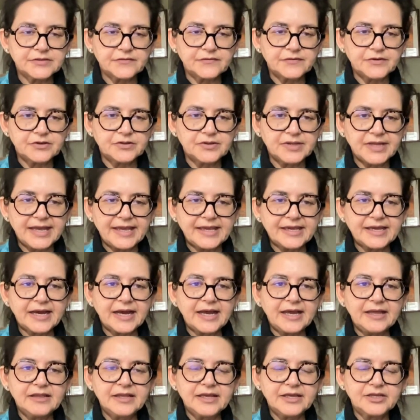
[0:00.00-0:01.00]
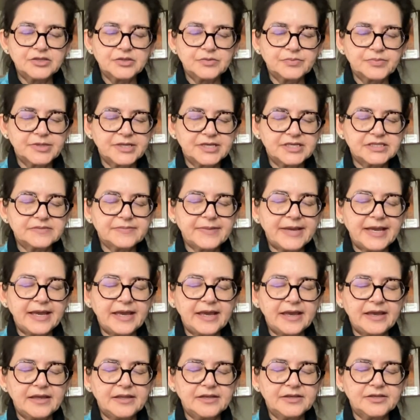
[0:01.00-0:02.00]
If you like, I like to place my
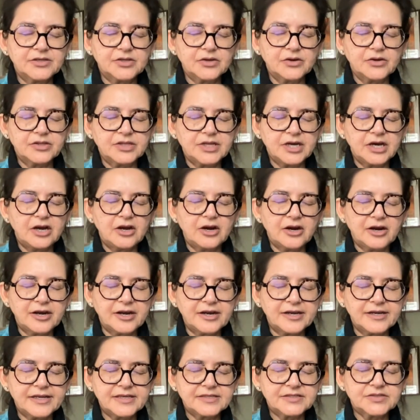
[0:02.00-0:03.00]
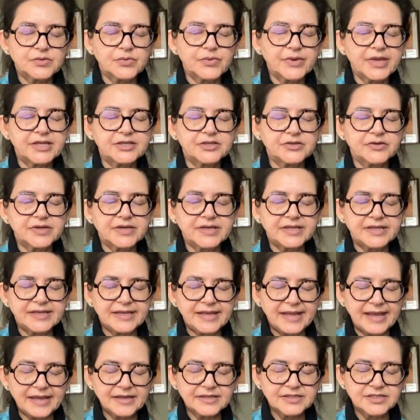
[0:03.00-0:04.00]
hand on the heart as a way to
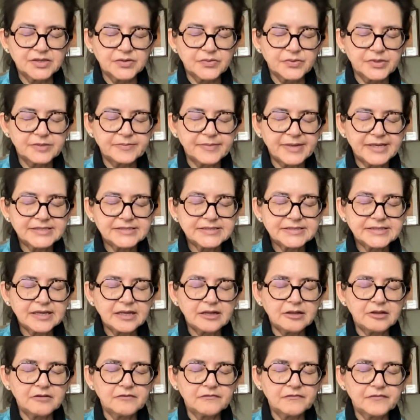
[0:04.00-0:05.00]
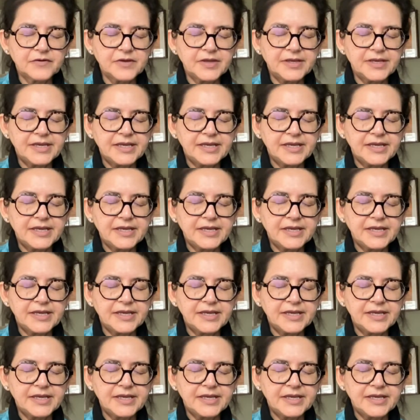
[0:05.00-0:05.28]
connect with myself.